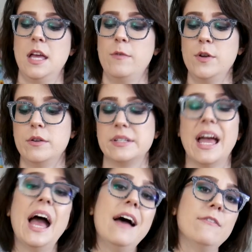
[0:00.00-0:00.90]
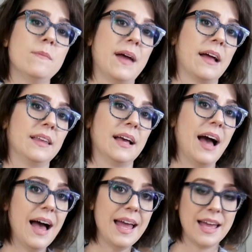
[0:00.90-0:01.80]
If you're using half a bag like
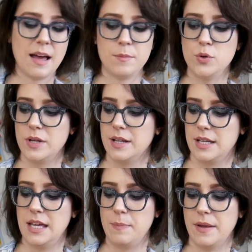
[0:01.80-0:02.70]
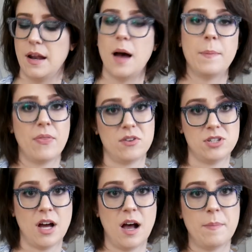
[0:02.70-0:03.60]
I am, you can keep it up at the
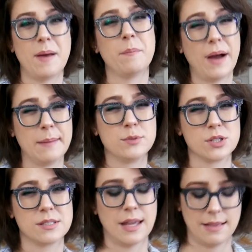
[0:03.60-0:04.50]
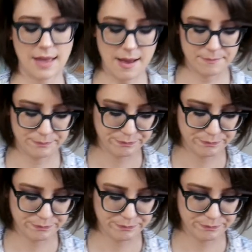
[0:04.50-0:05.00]
top and pipe just like that.